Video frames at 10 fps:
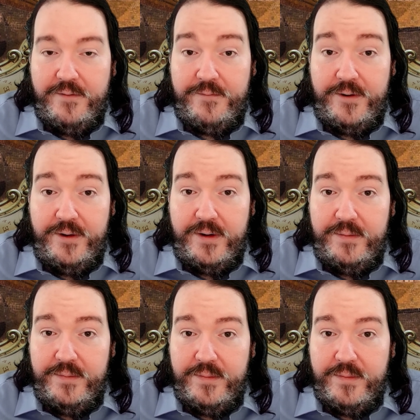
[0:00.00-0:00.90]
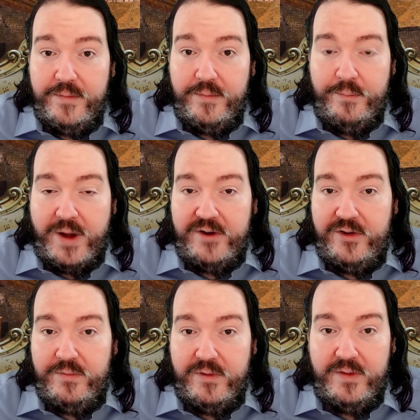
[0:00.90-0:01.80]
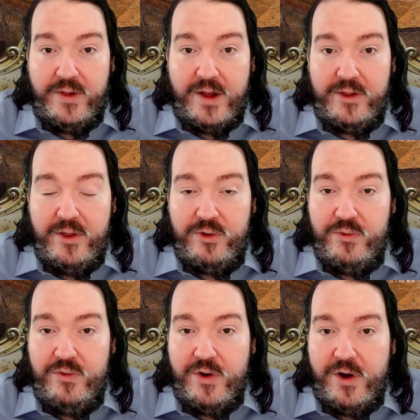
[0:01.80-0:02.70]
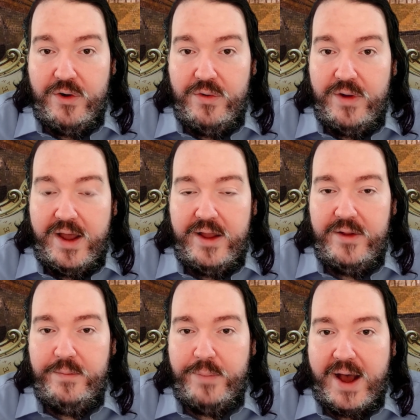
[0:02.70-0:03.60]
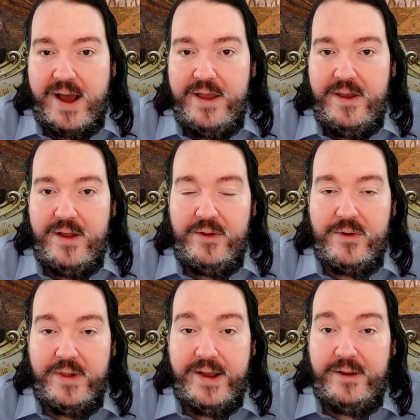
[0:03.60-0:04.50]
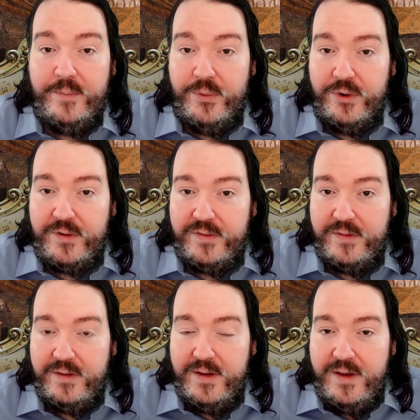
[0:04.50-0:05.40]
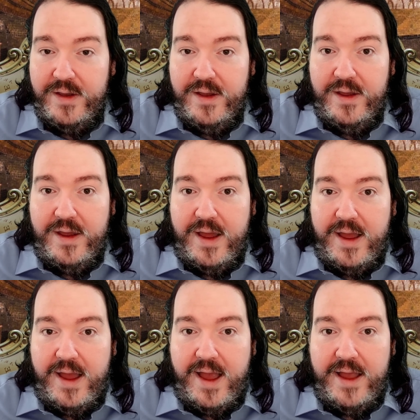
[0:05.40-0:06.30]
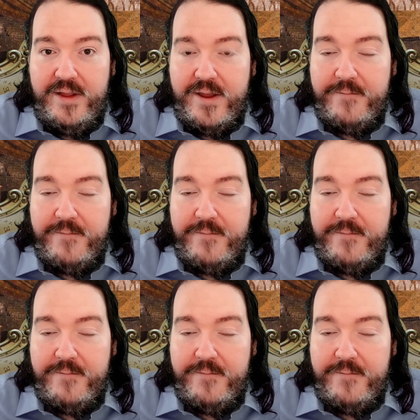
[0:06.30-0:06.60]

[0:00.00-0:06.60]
Further, budget was allotted to go and buy and collect books, and